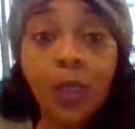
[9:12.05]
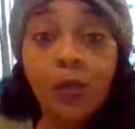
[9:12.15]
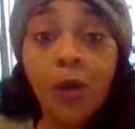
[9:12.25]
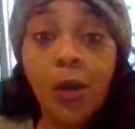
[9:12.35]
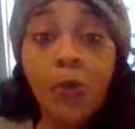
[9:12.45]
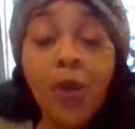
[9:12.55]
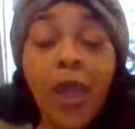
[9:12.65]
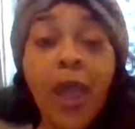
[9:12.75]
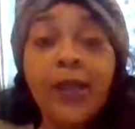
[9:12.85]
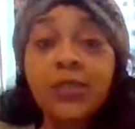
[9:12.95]
You know?
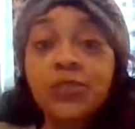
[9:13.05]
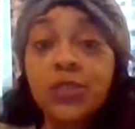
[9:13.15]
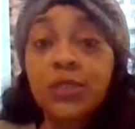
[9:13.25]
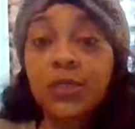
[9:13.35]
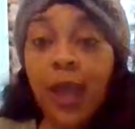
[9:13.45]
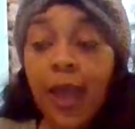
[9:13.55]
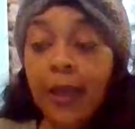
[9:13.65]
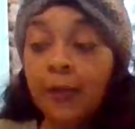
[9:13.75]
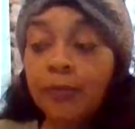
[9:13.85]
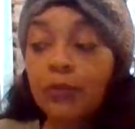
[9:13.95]
And it's just
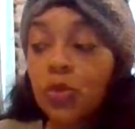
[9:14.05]
like,